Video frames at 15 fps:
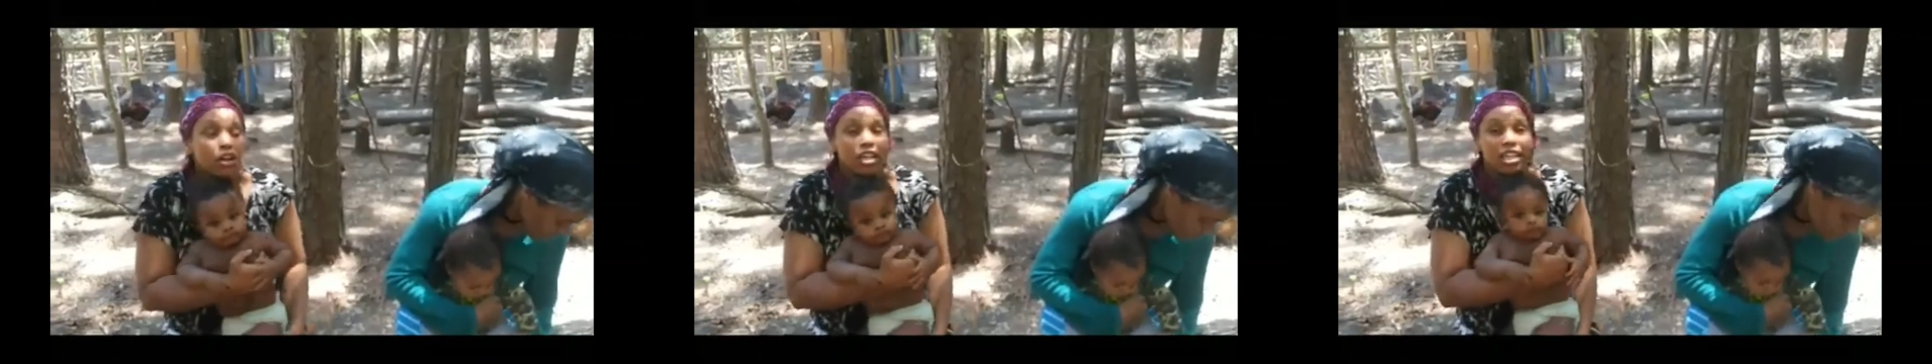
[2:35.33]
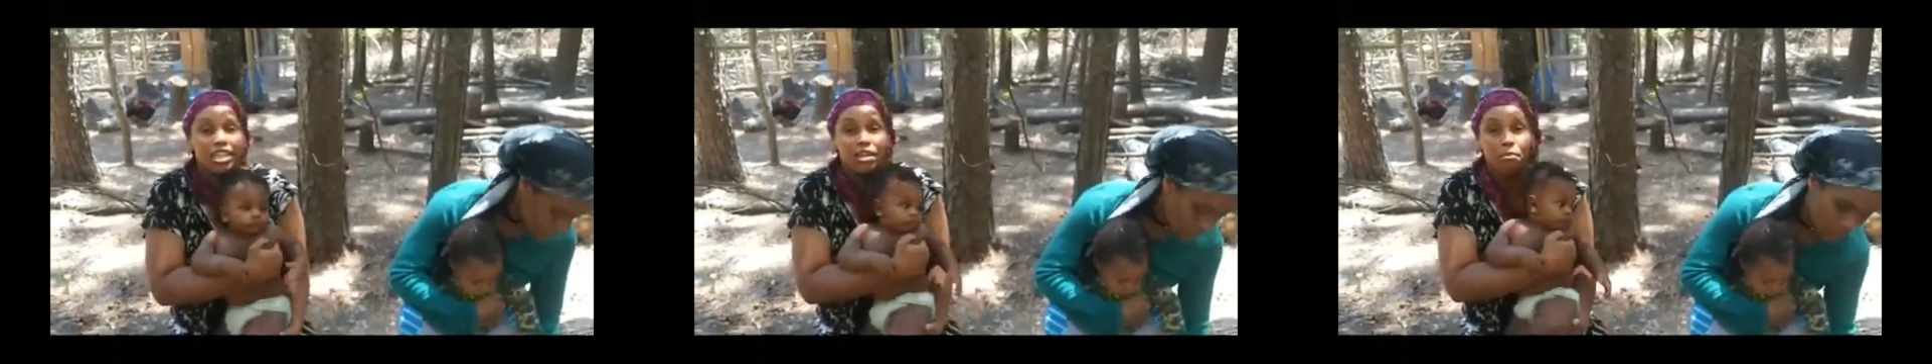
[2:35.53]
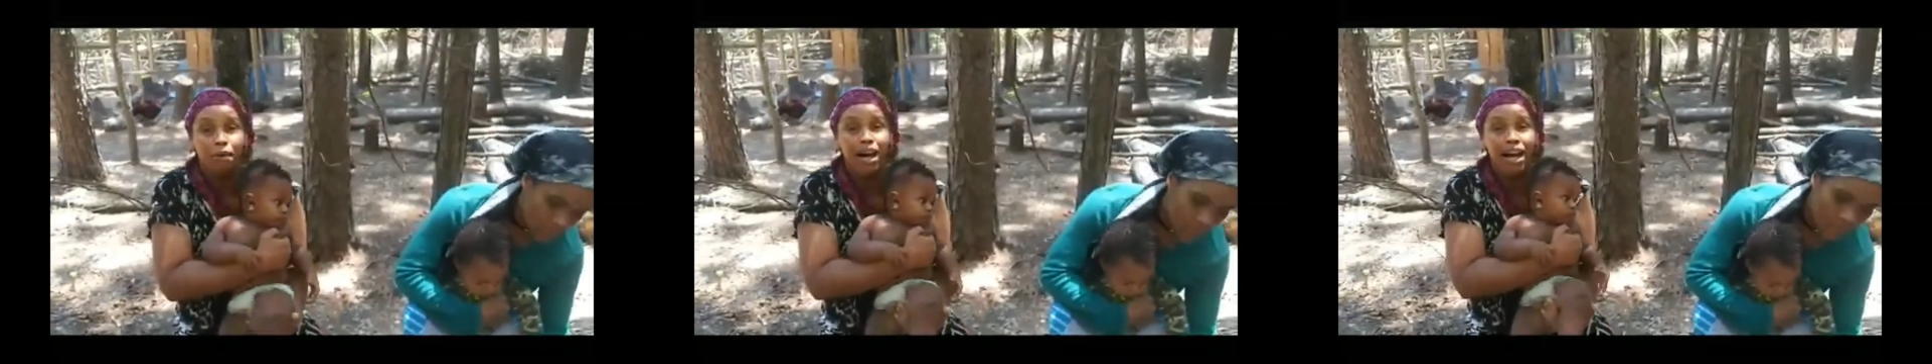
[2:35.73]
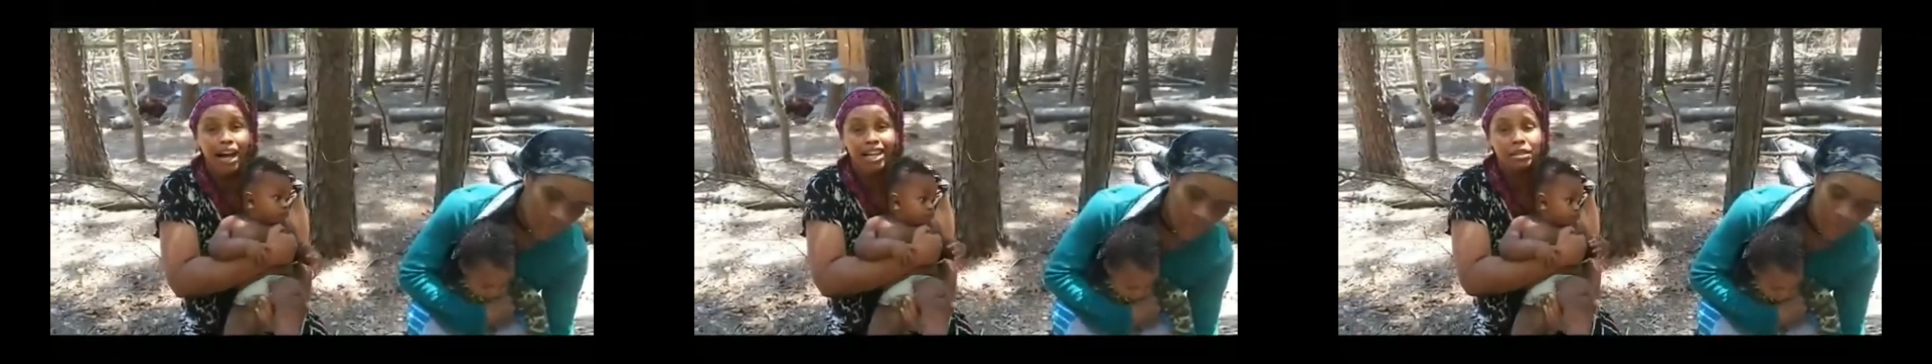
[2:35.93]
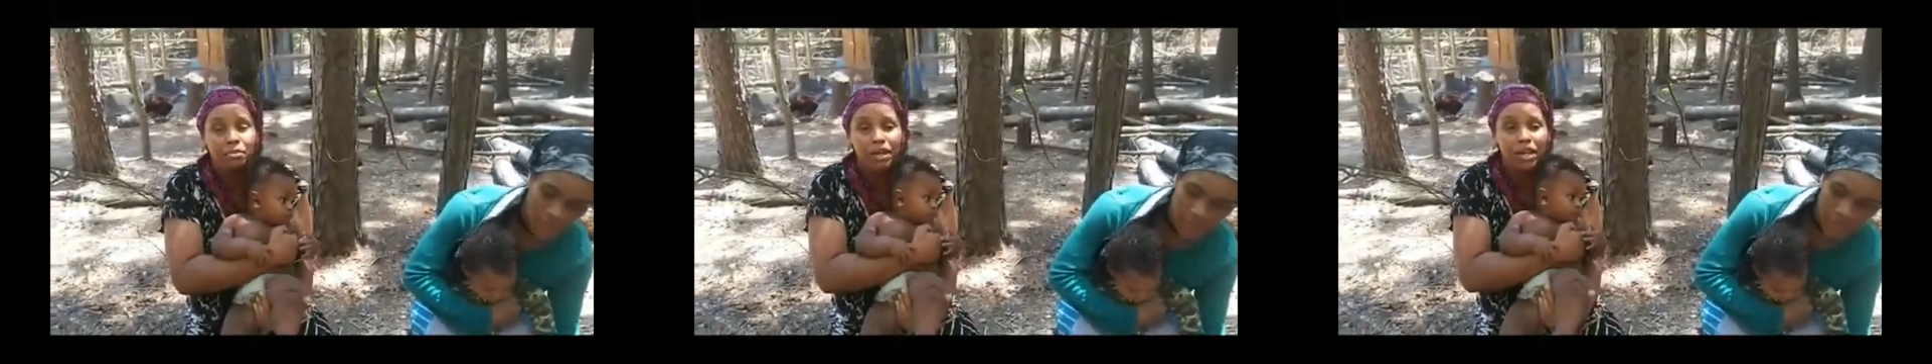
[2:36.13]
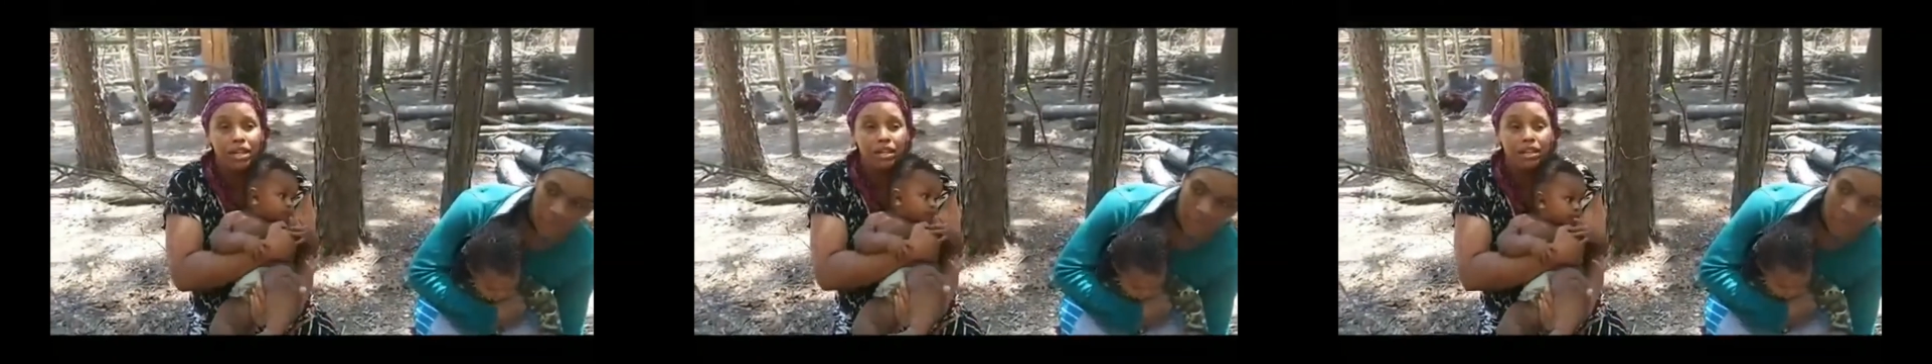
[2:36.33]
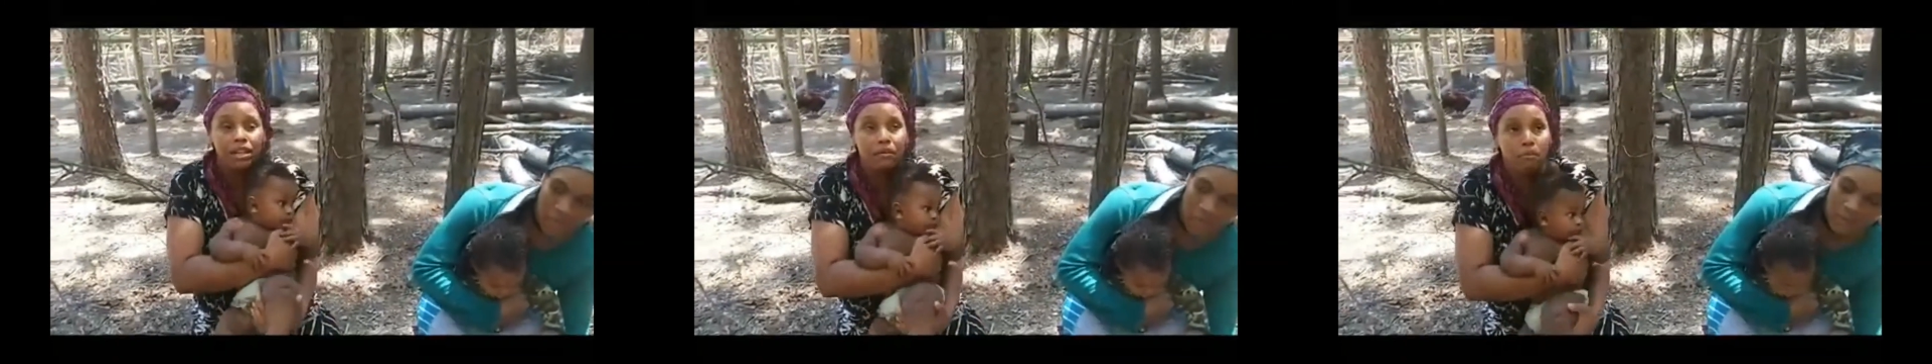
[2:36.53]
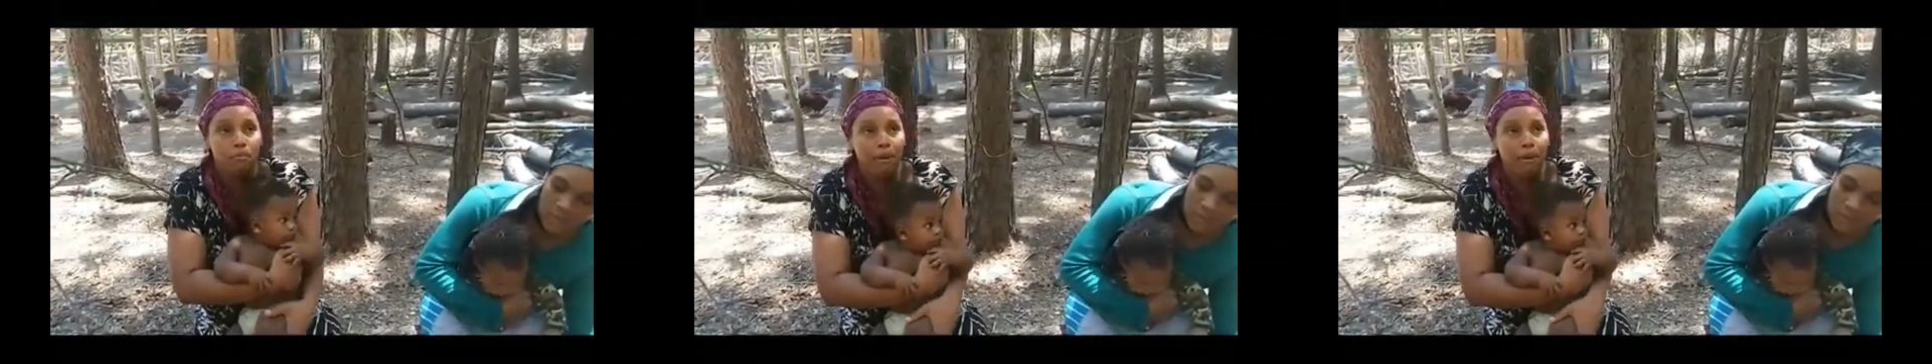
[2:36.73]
or at least in my aspect, in